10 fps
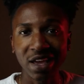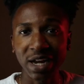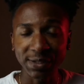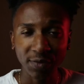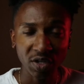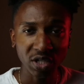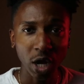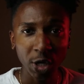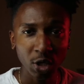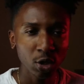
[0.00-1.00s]
And as far as
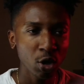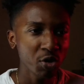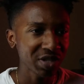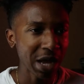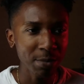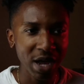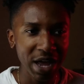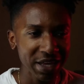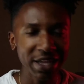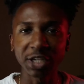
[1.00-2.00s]
audio goes, I'm
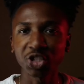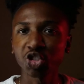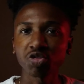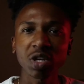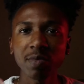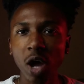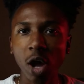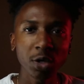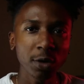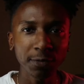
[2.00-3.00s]
not an extreme
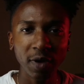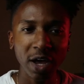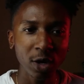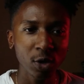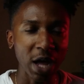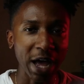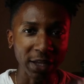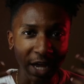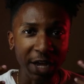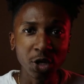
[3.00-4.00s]
audiophile.
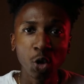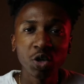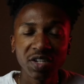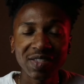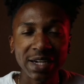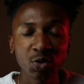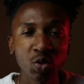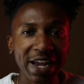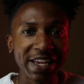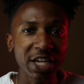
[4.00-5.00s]
I know good
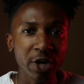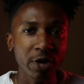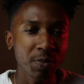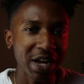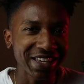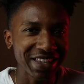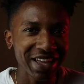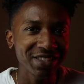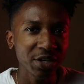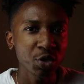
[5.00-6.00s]
sound when I hear it, but I
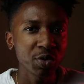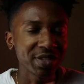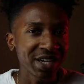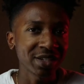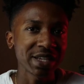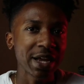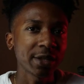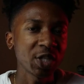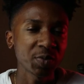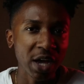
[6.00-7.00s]
can't tell you the
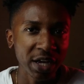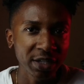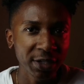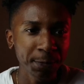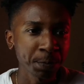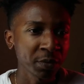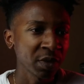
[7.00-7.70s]
technicalities behind it.